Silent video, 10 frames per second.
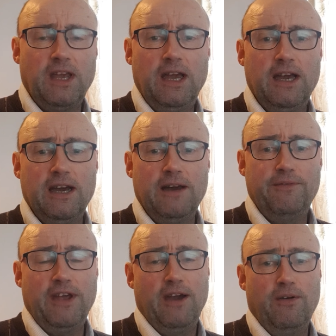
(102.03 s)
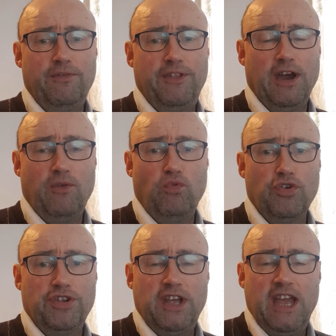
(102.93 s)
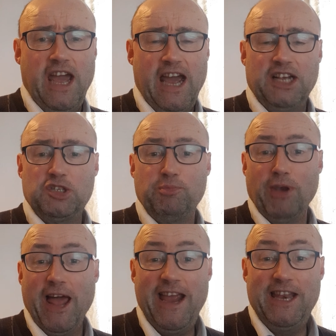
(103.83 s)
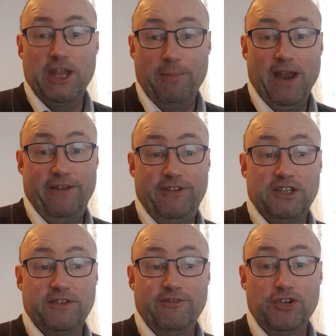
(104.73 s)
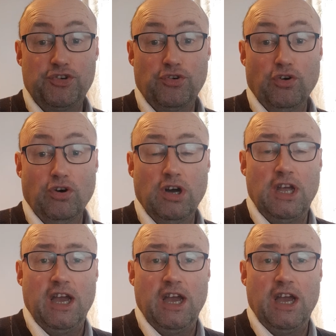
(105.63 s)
that would explain the benefits of the draw,